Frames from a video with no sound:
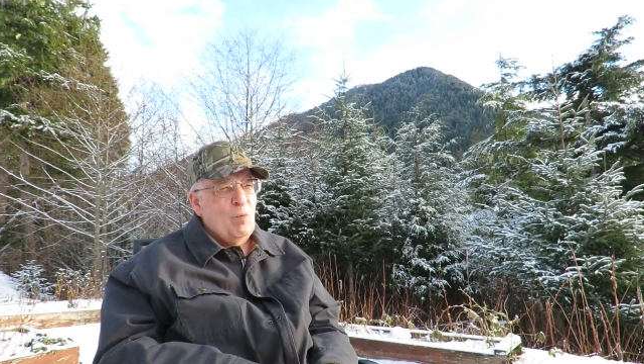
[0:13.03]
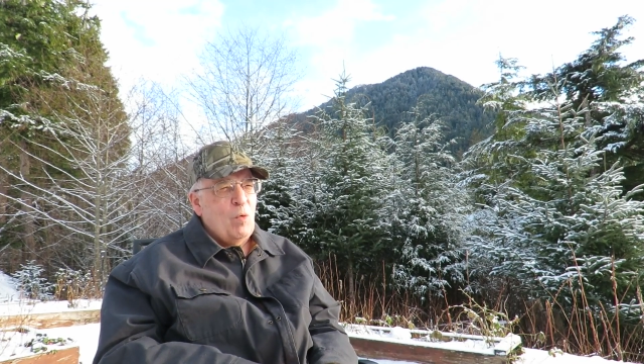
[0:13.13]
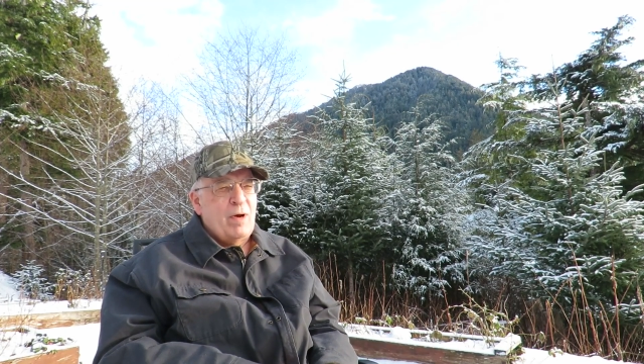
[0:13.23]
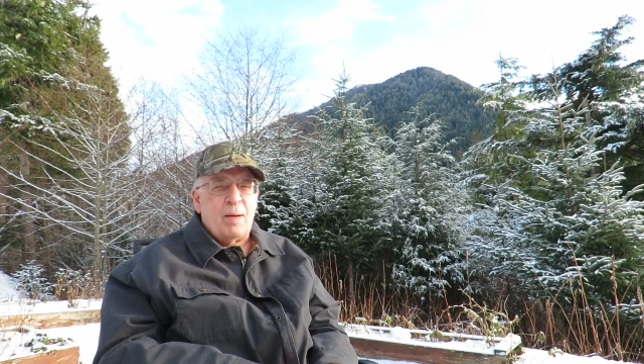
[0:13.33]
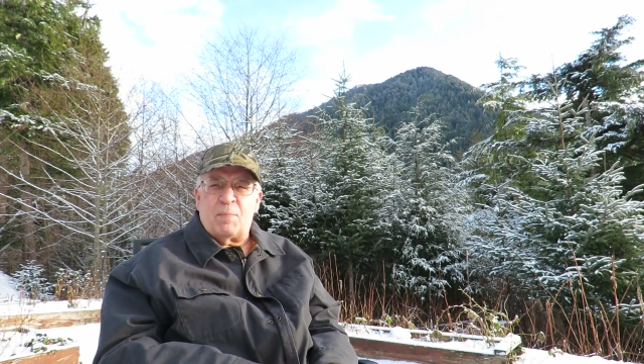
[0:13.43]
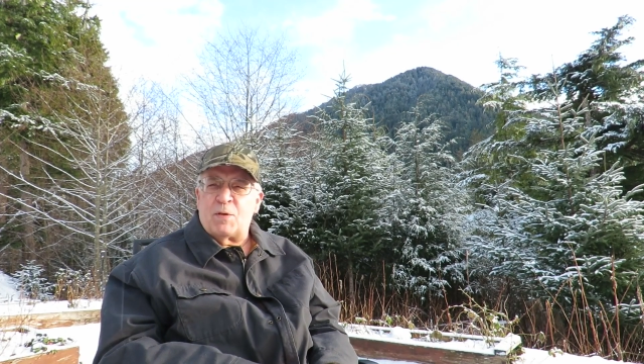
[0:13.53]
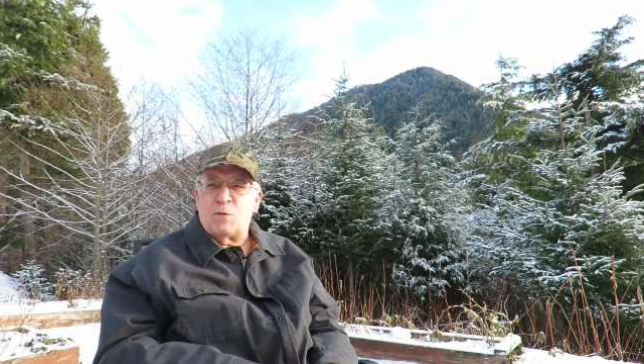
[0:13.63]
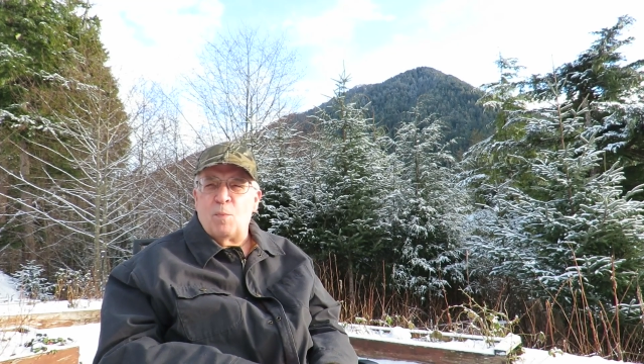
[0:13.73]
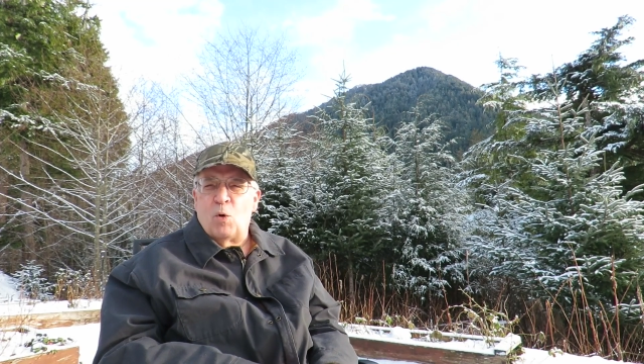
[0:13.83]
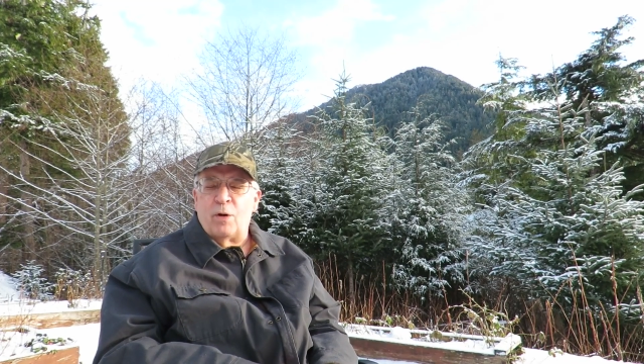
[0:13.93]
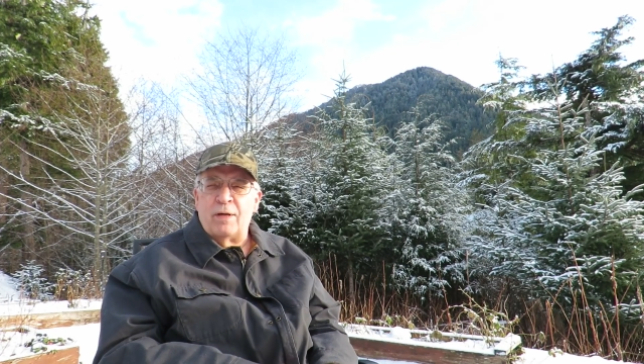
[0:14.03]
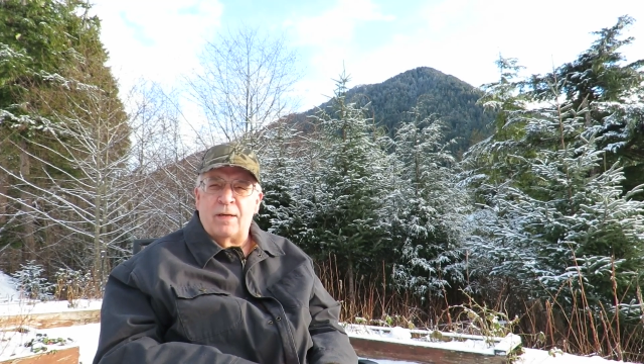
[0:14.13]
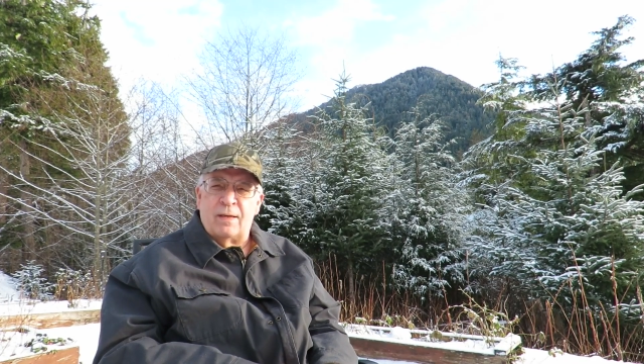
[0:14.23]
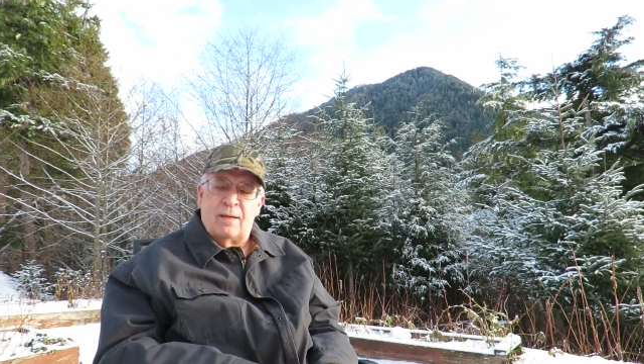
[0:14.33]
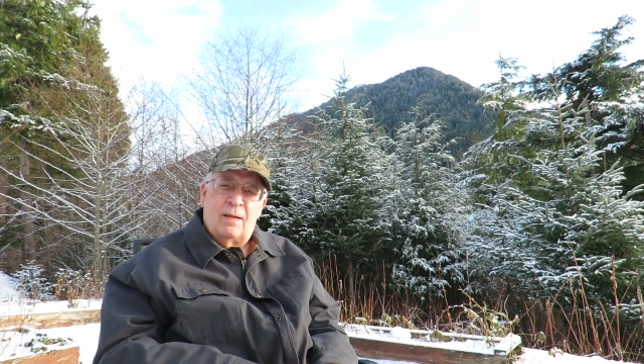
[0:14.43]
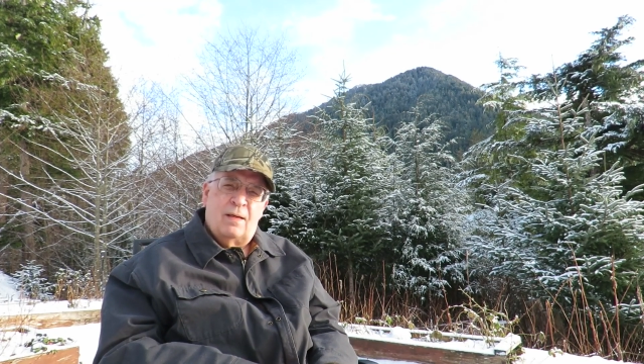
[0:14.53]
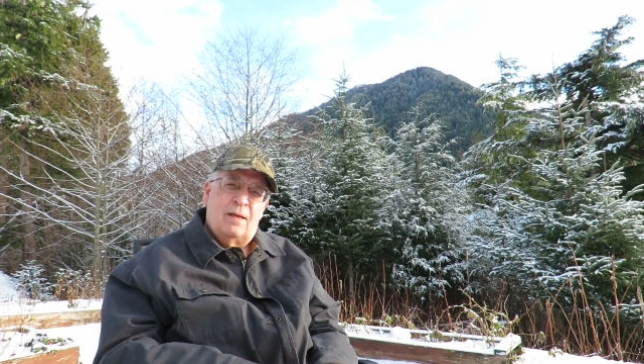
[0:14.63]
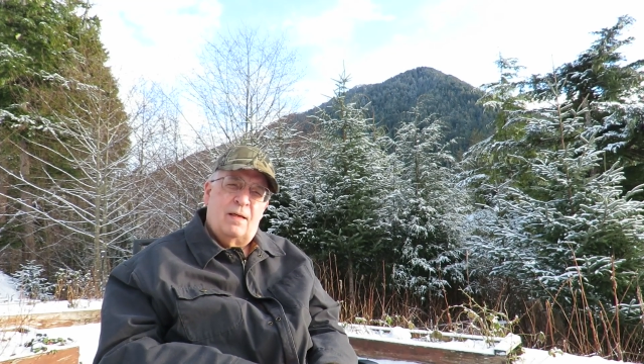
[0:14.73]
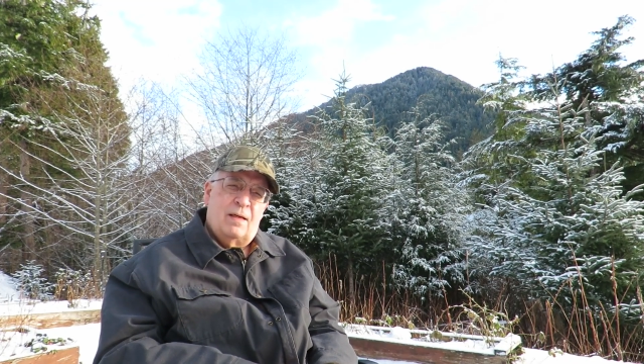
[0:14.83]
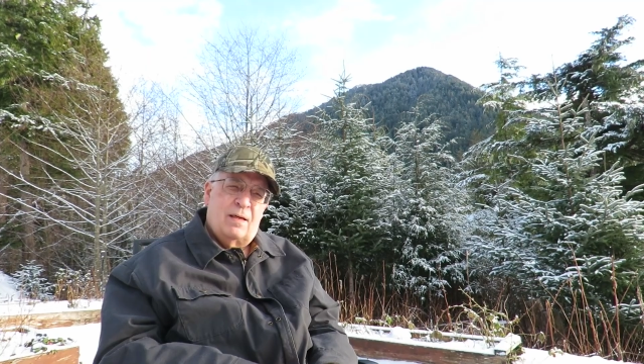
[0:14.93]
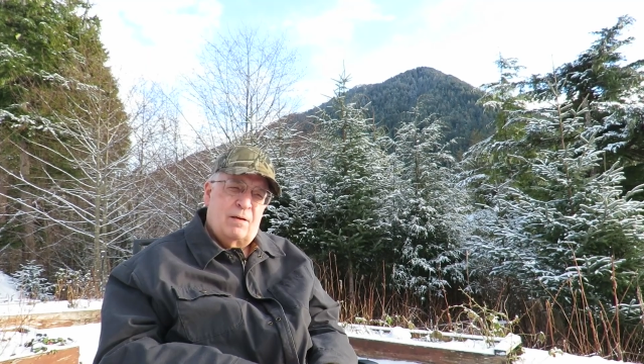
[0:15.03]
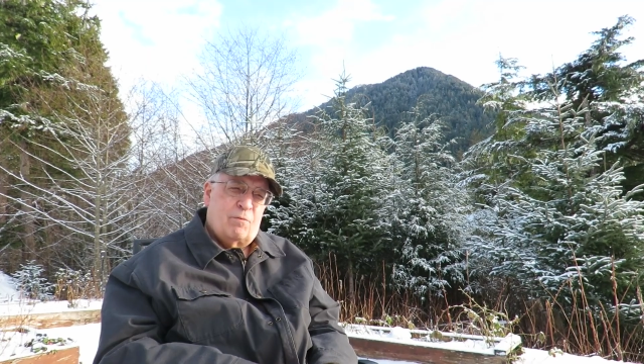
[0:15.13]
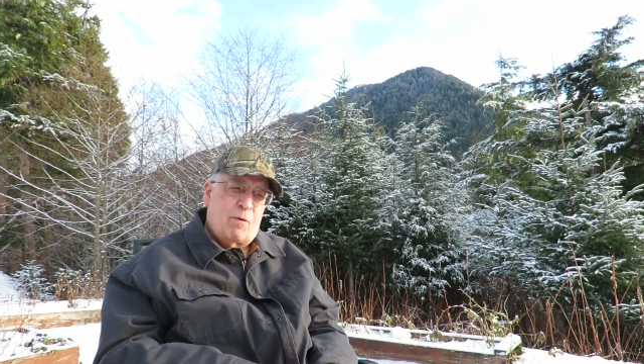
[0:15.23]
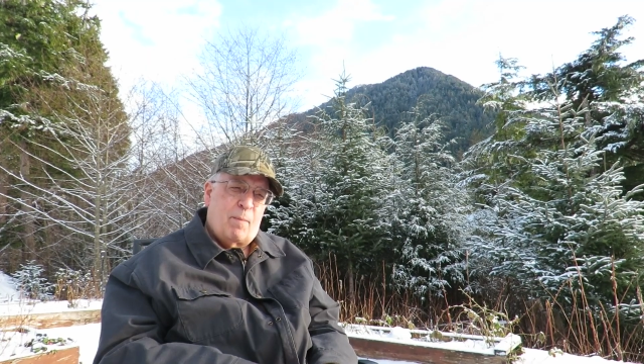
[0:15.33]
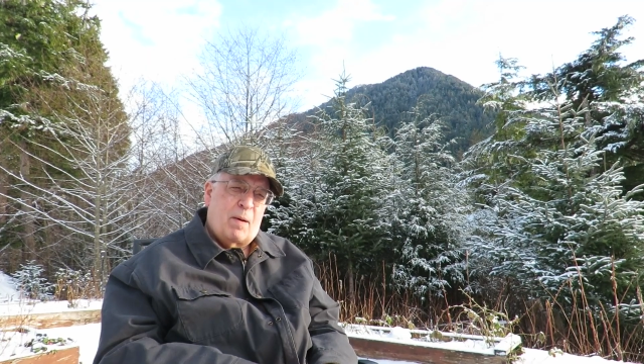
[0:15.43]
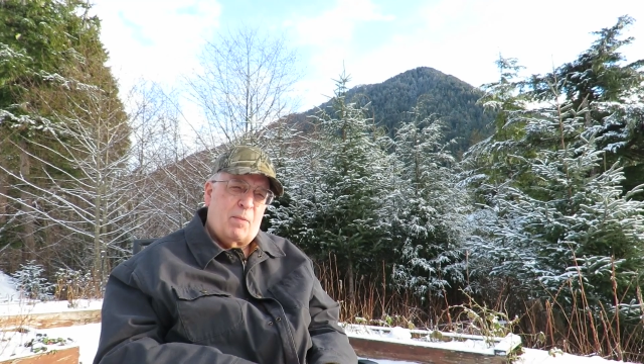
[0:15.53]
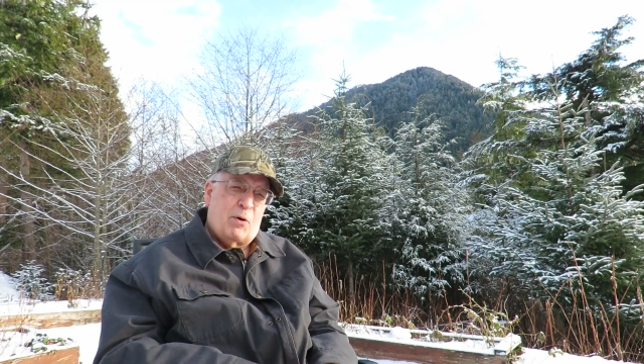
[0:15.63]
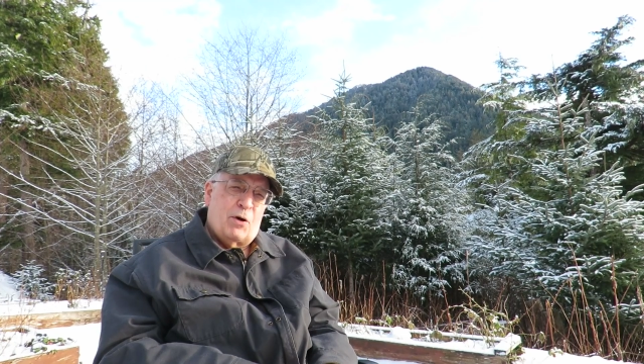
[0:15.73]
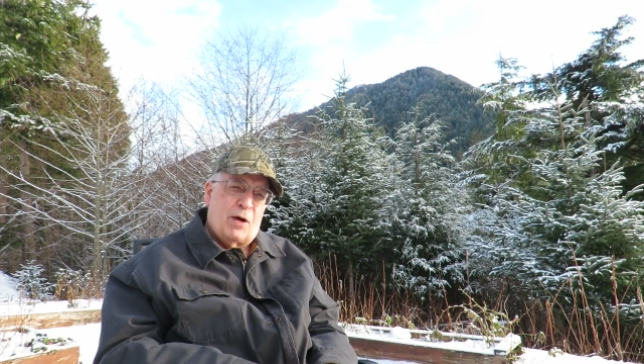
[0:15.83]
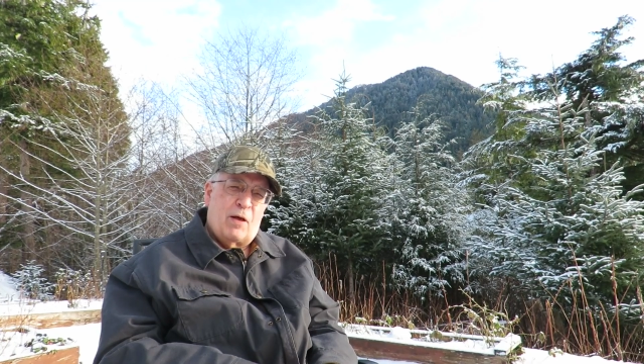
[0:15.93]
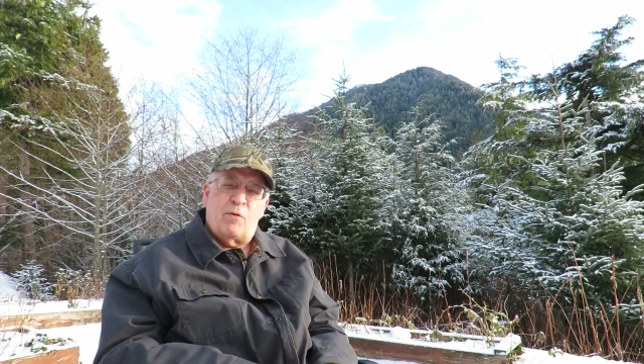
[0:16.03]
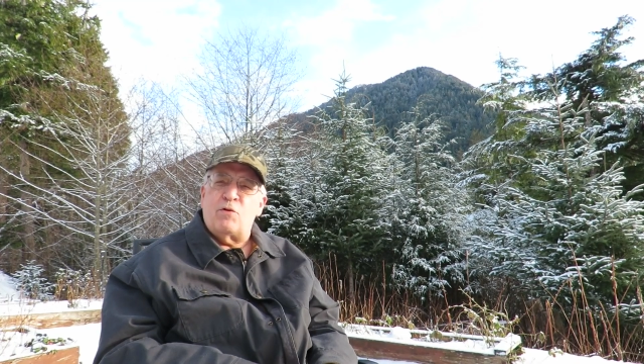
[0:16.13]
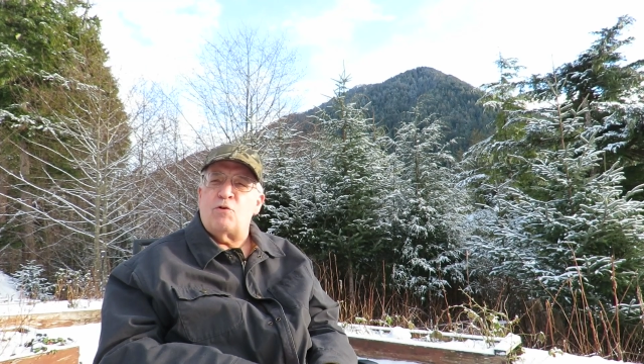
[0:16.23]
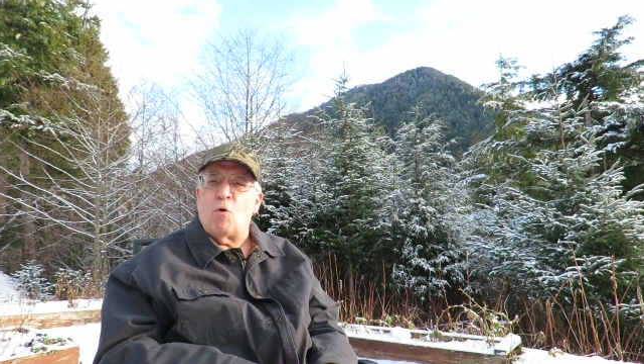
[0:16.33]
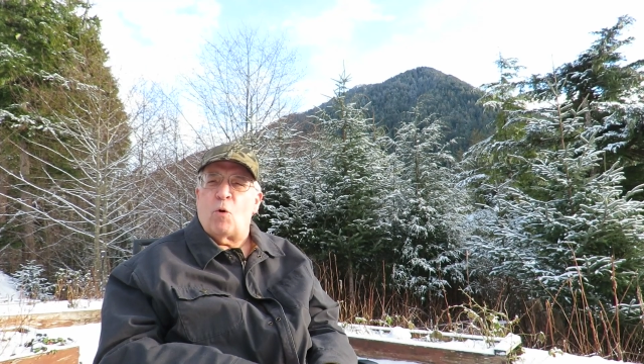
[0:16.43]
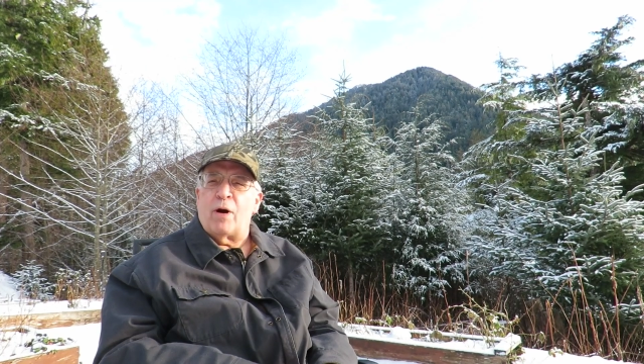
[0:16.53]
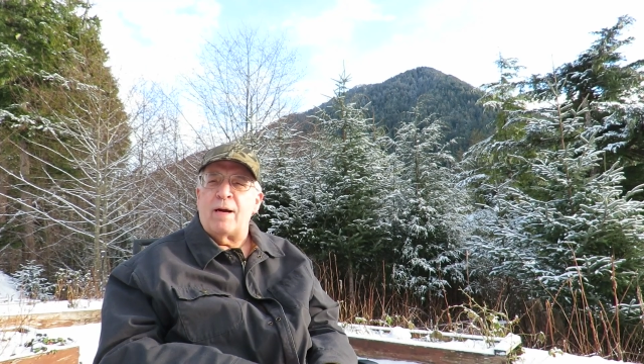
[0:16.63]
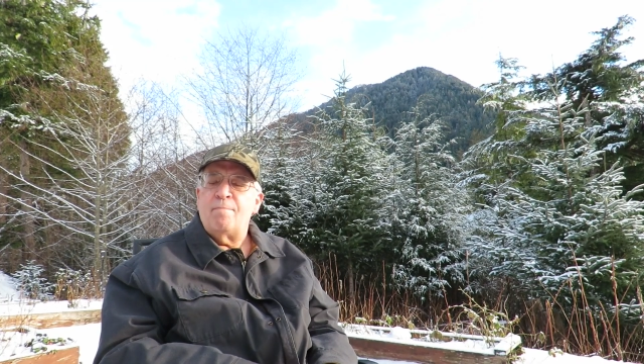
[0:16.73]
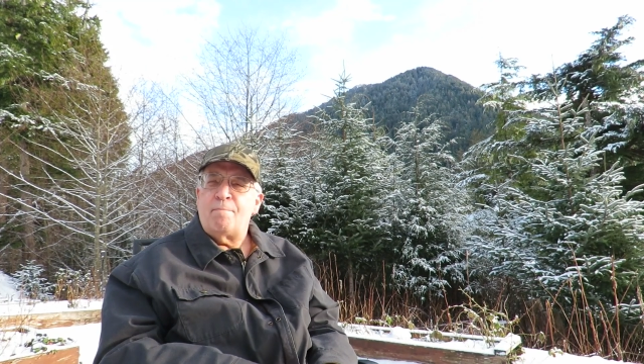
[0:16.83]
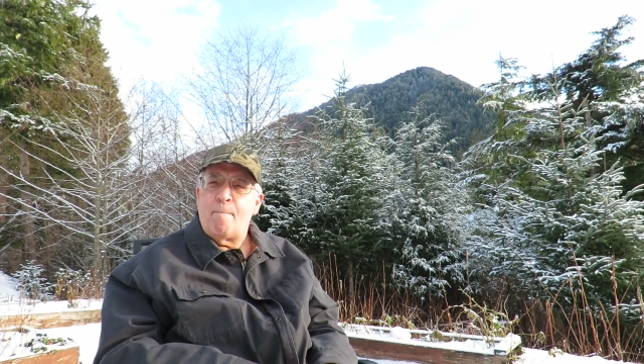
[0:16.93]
Woke up this morning and remembered another story.